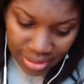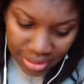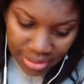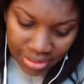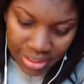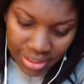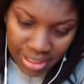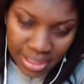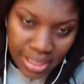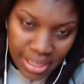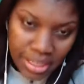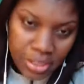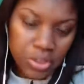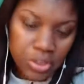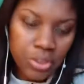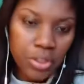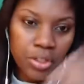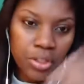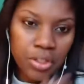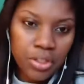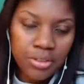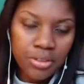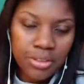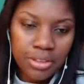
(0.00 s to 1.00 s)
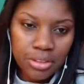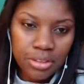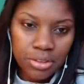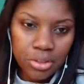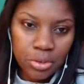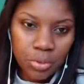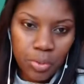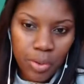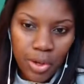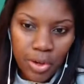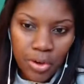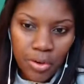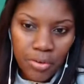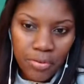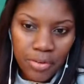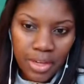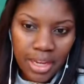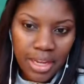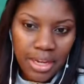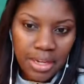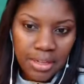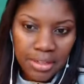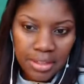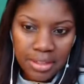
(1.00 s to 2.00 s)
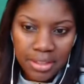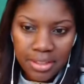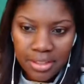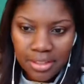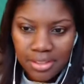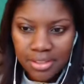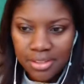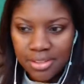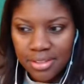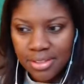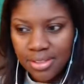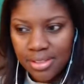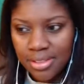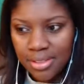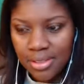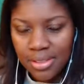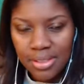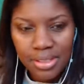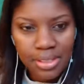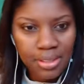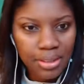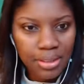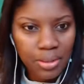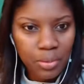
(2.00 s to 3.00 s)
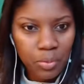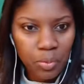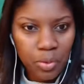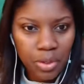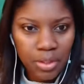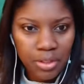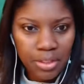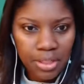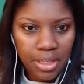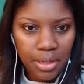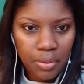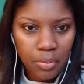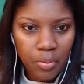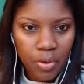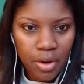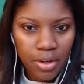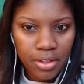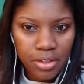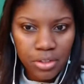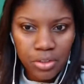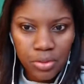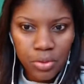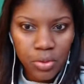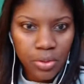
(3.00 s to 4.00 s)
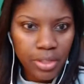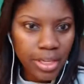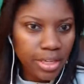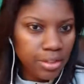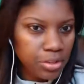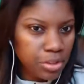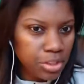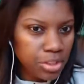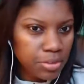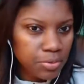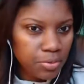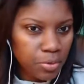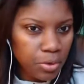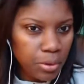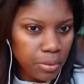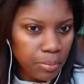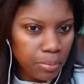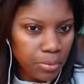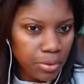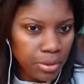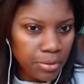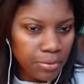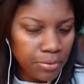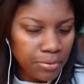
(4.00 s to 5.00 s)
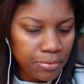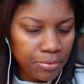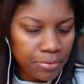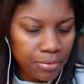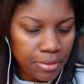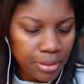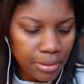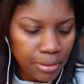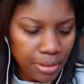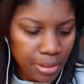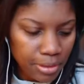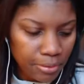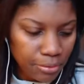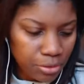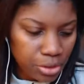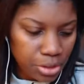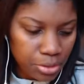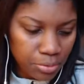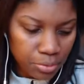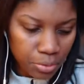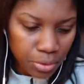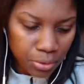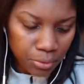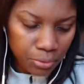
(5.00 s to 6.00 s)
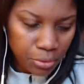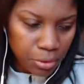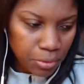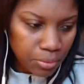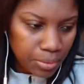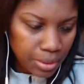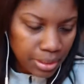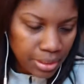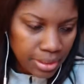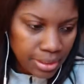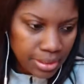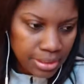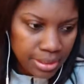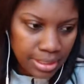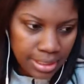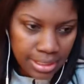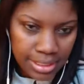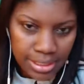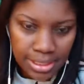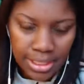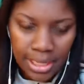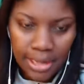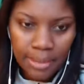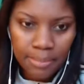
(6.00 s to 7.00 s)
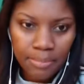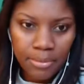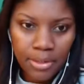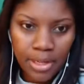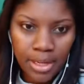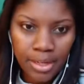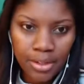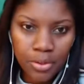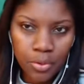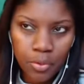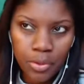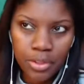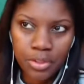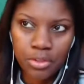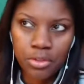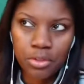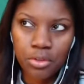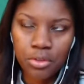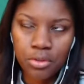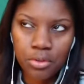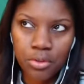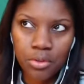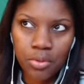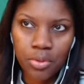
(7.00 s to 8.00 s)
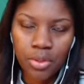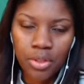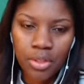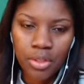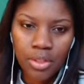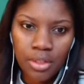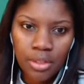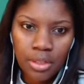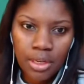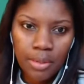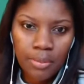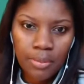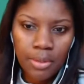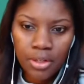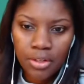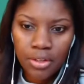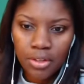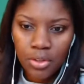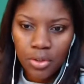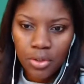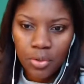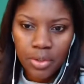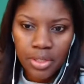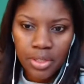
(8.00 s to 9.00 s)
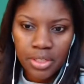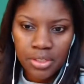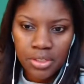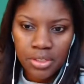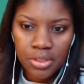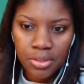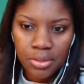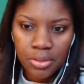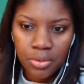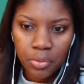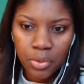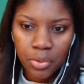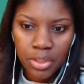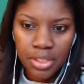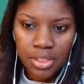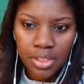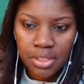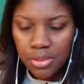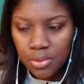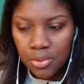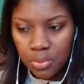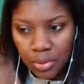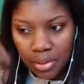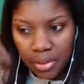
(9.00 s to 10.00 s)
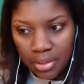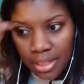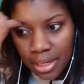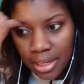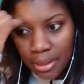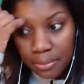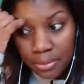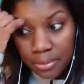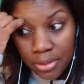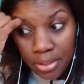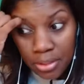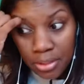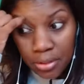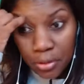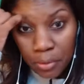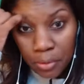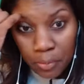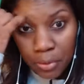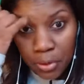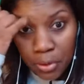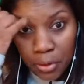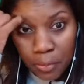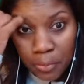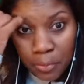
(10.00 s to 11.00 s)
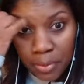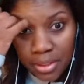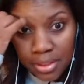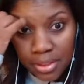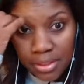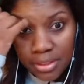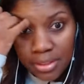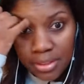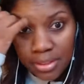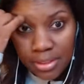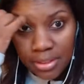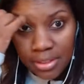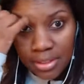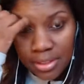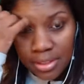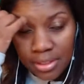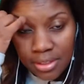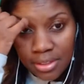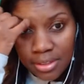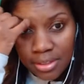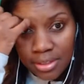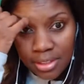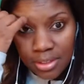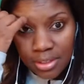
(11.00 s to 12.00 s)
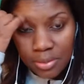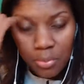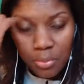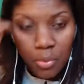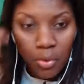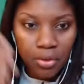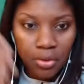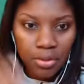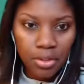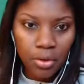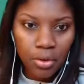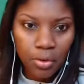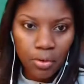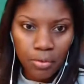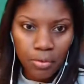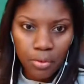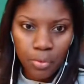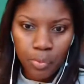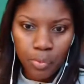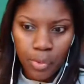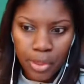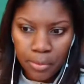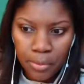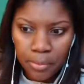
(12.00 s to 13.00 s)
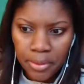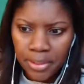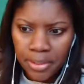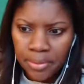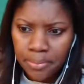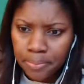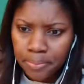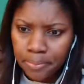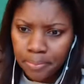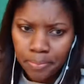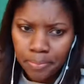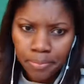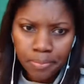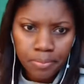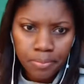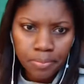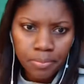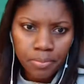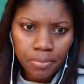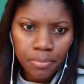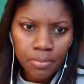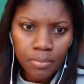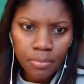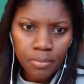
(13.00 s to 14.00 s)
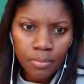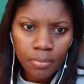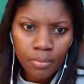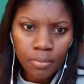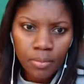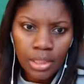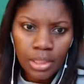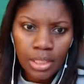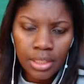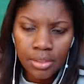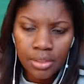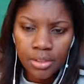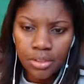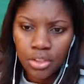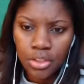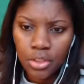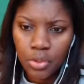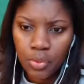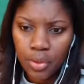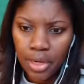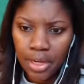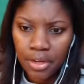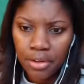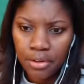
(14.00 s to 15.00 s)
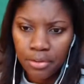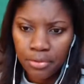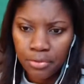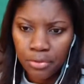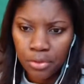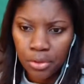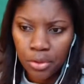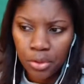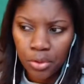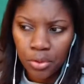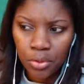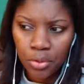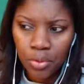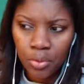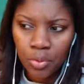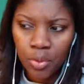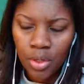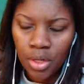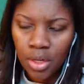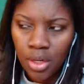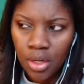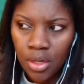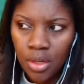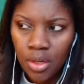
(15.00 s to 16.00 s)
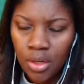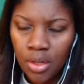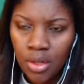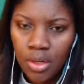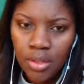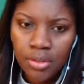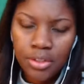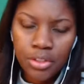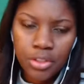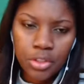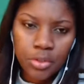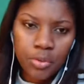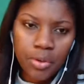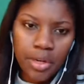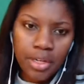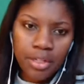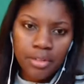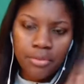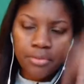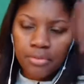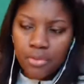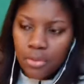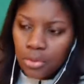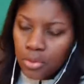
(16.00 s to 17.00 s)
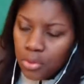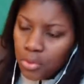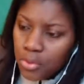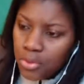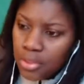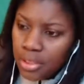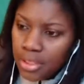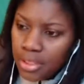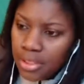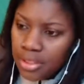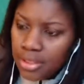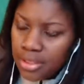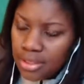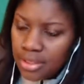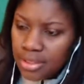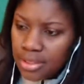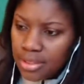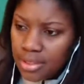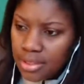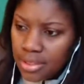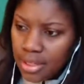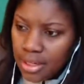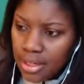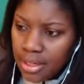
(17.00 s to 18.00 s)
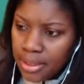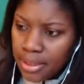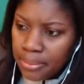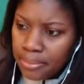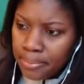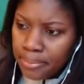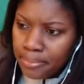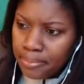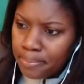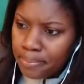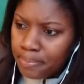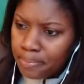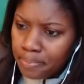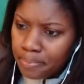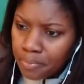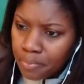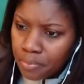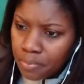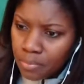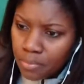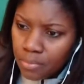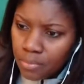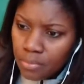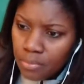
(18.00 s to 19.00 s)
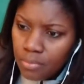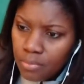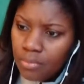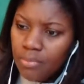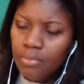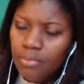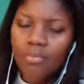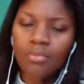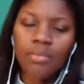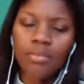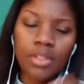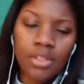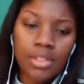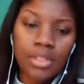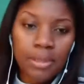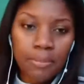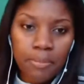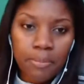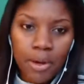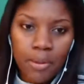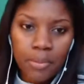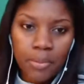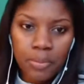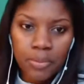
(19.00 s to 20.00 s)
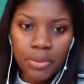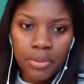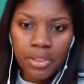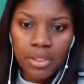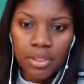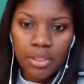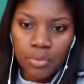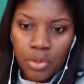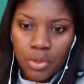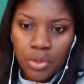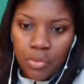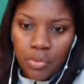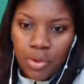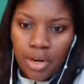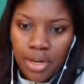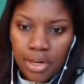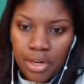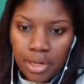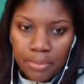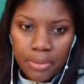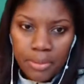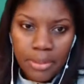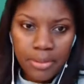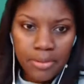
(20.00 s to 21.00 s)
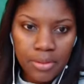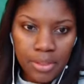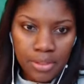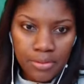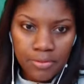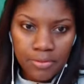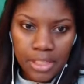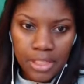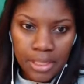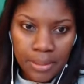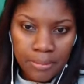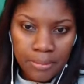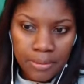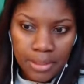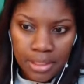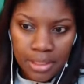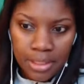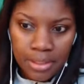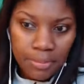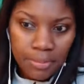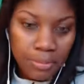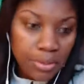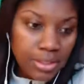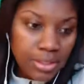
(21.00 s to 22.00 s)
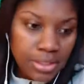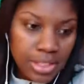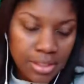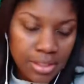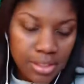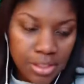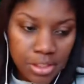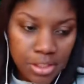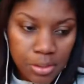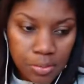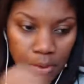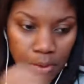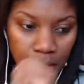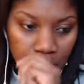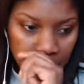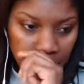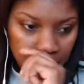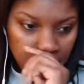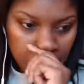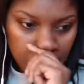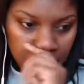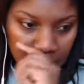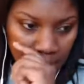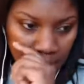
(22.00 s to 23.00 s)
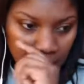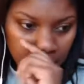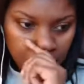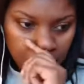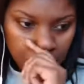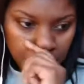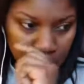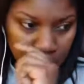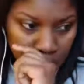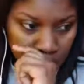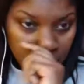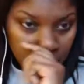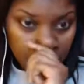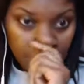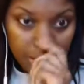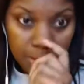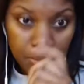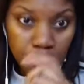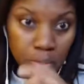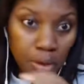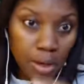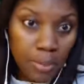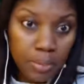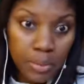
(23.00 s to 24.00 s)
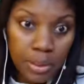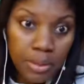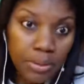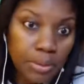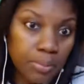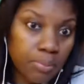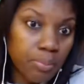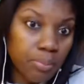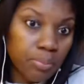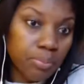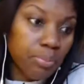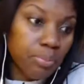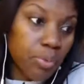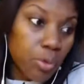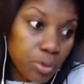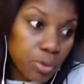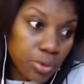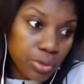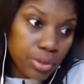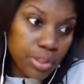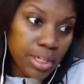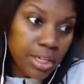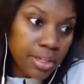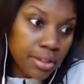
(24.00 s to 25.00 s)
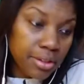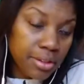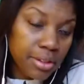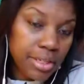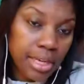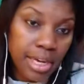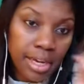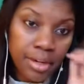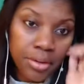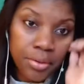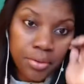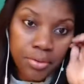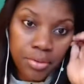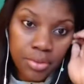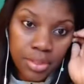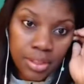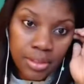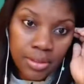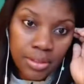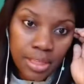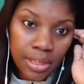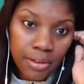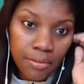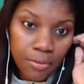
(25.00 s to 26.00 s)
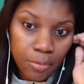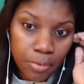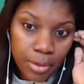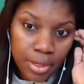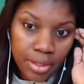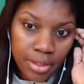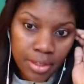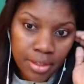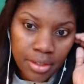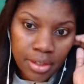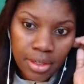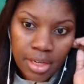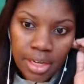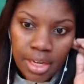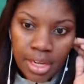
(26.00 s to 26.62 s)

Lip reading: The HR 1280 is the one that I wanted to look at just for a brief just for a few minutes. Like I said, I'm not going to go into the weeds with that particular bill because it's more than overwhelming. And there's quite a few things that probably require a bit of depth in it, because I think it's probably going to be convoluted and most likely, I don't think they've read it.